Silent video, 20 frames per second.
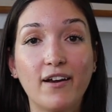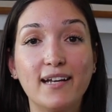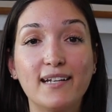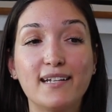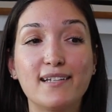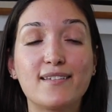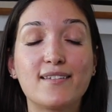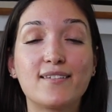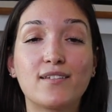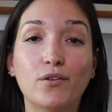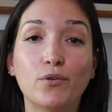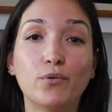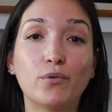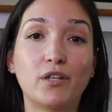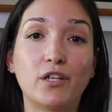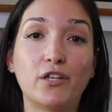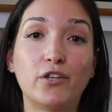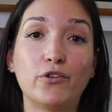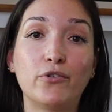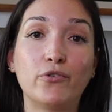and it's so
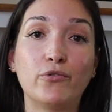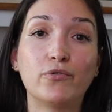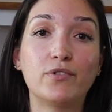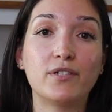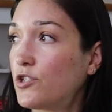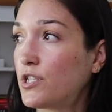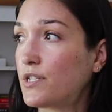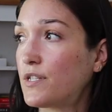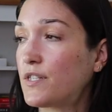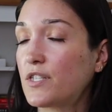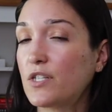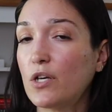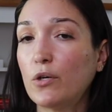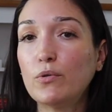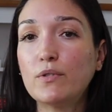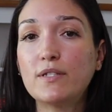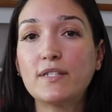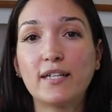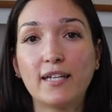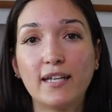cute. She's
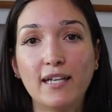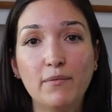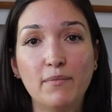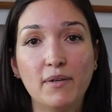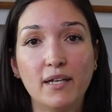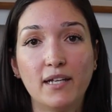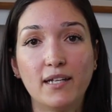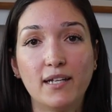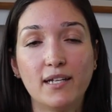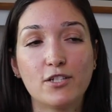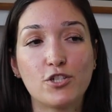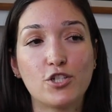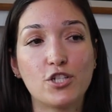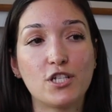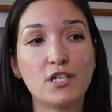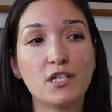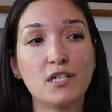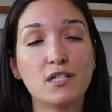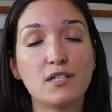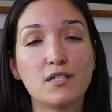so timid.
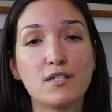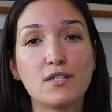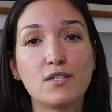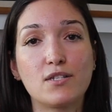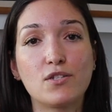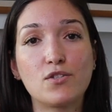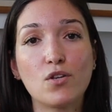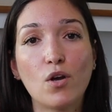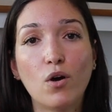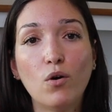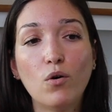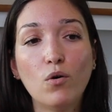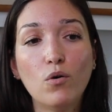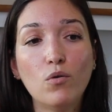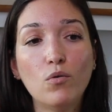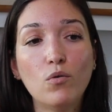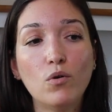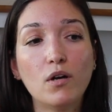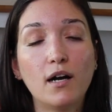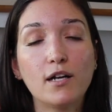She is
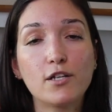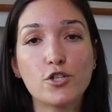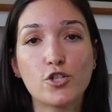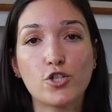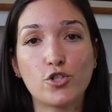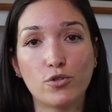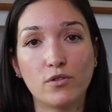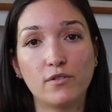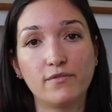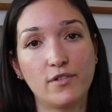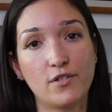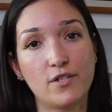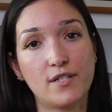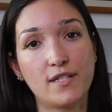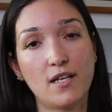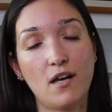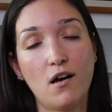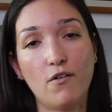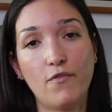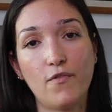so unsure of
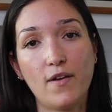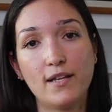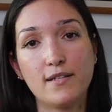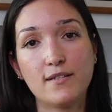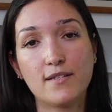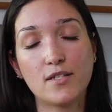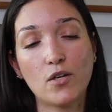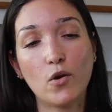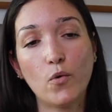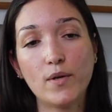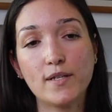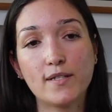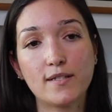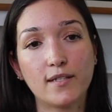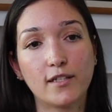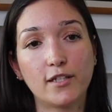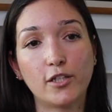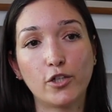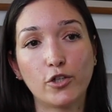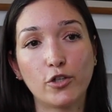herself and so
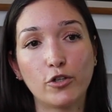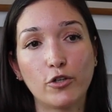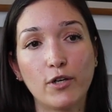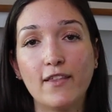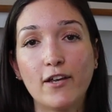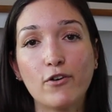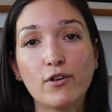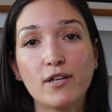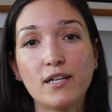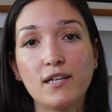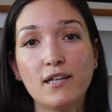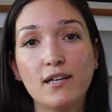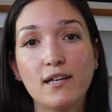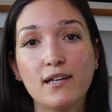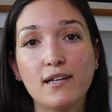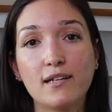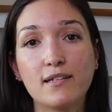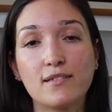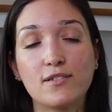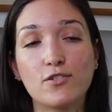insecure. There
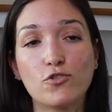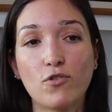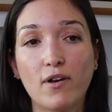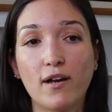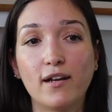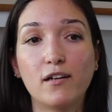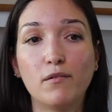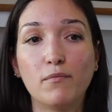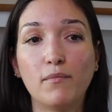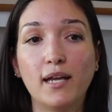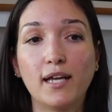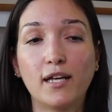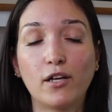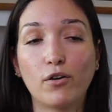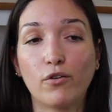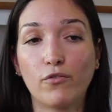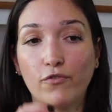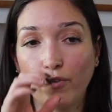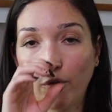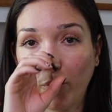he is trying to make
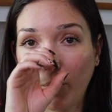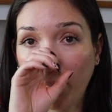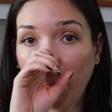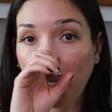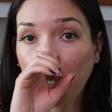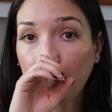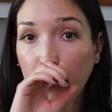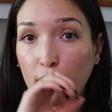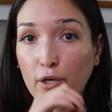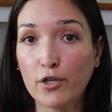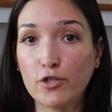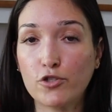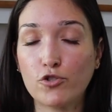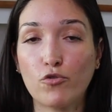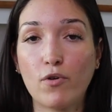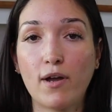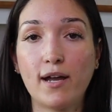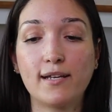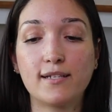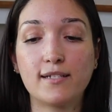her feel better,
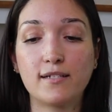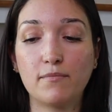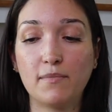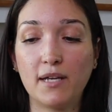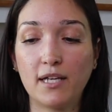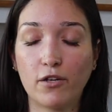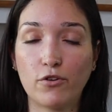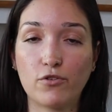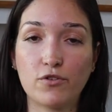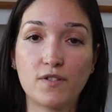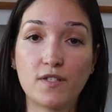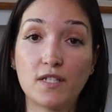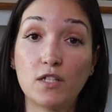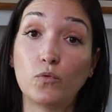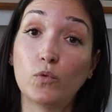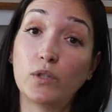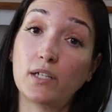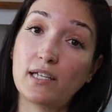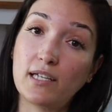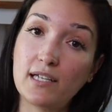trying to make her see
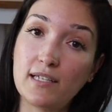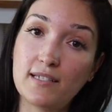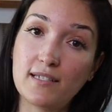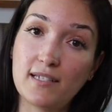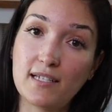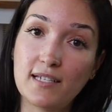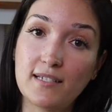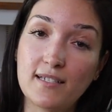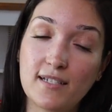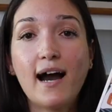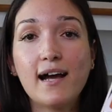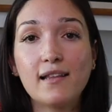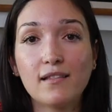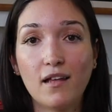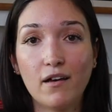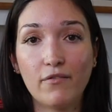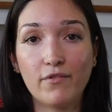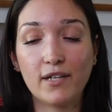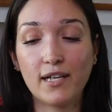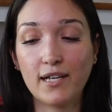what he sees. I
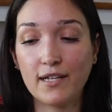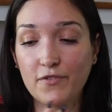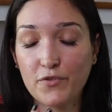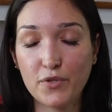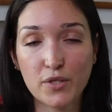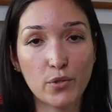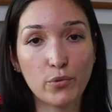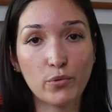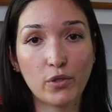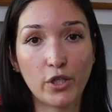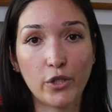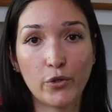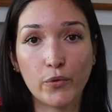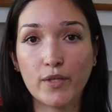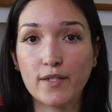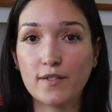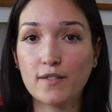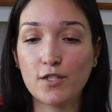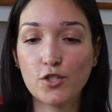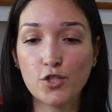love it. It's so cute.
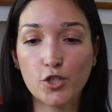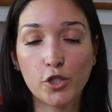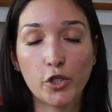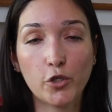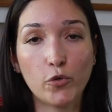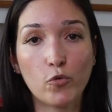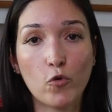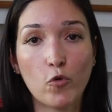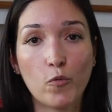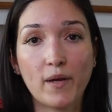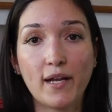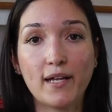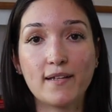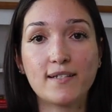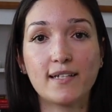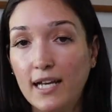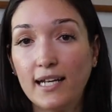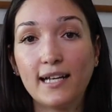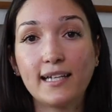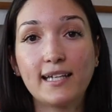It's such a cute romance,
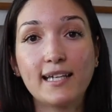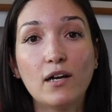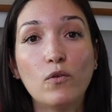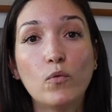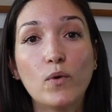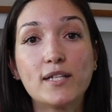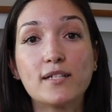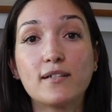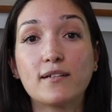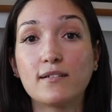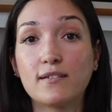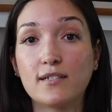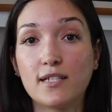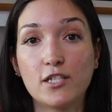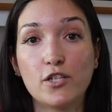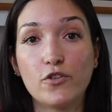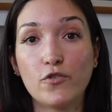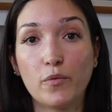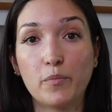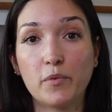and I can't wait to
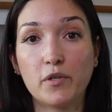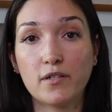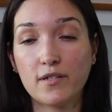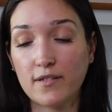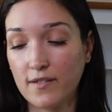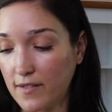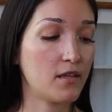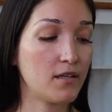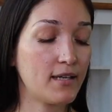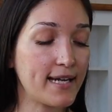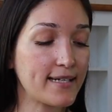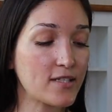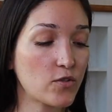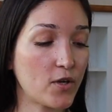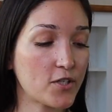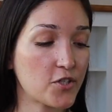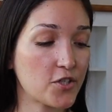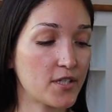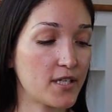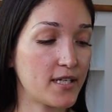continue the books. The next
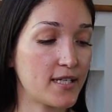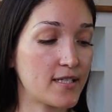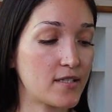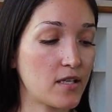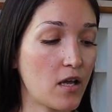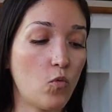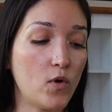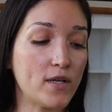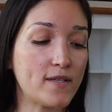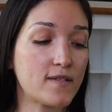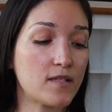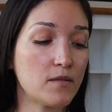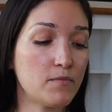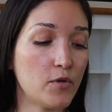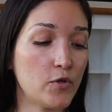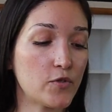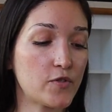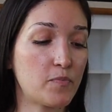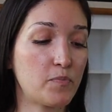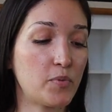question is, what's the
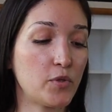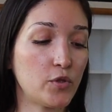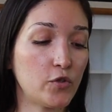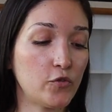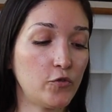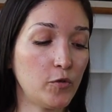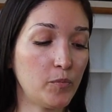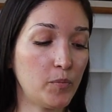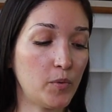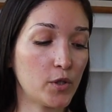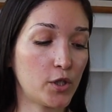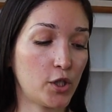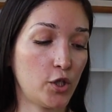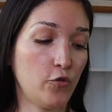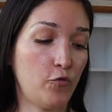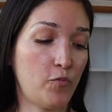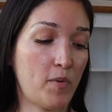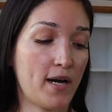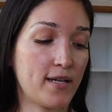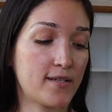most beautiful book
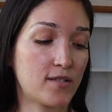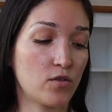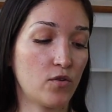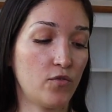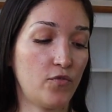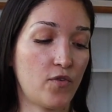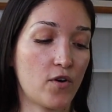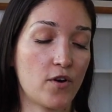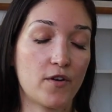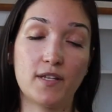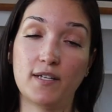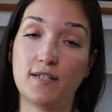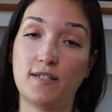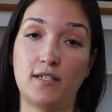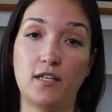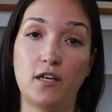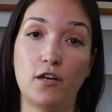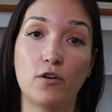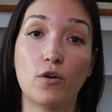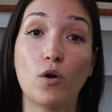you've bought so far this
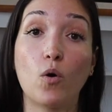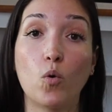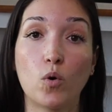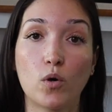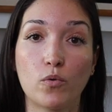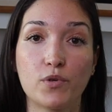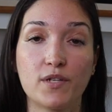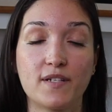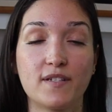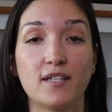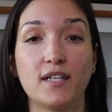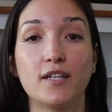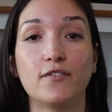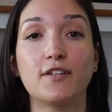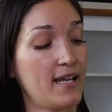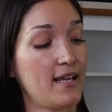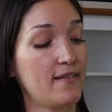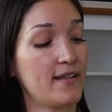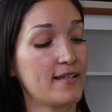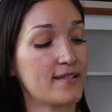year or received?
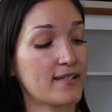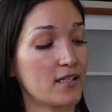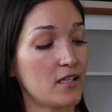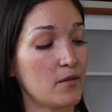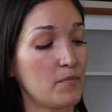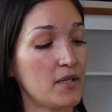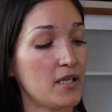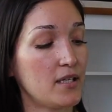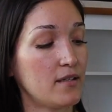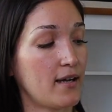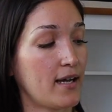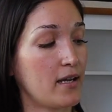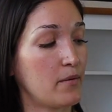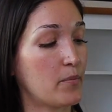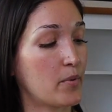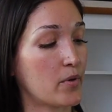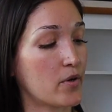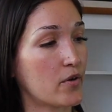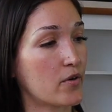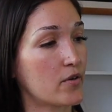And that's going to be
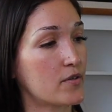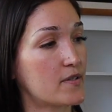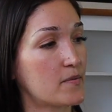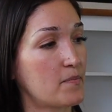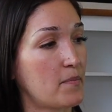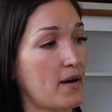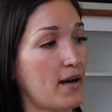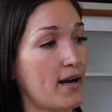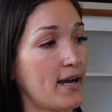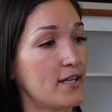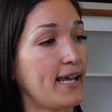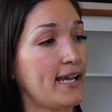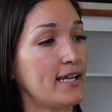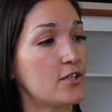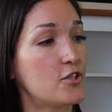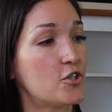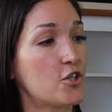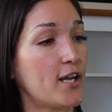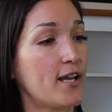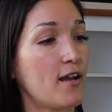Nightbirds by
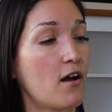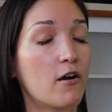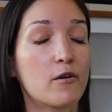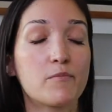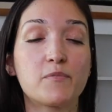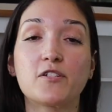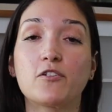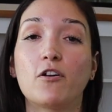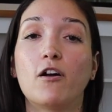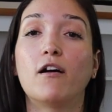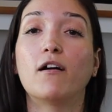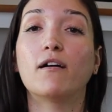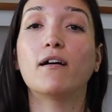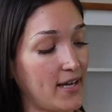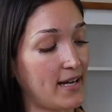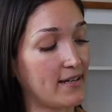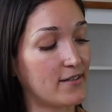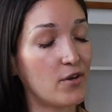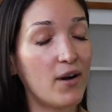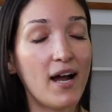Kate J. Armstrong.
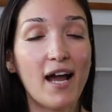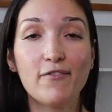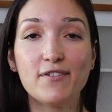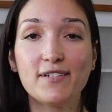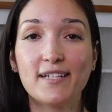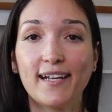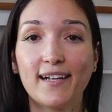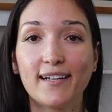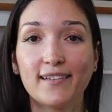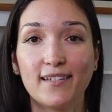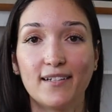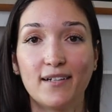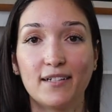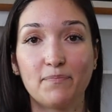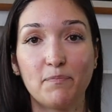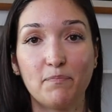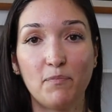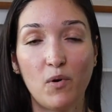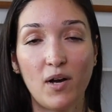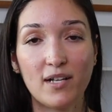I know I haven't taken the
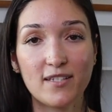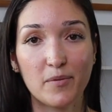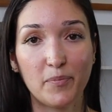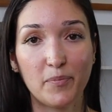Once